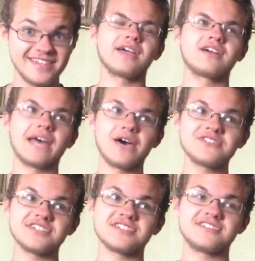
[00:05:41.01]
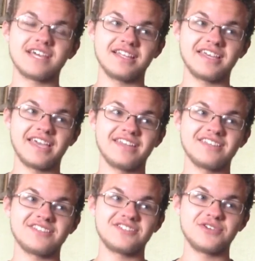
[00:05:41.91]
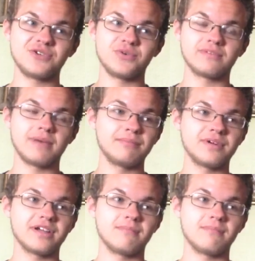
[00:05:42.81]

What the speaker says: and Klaus is delegated to remembering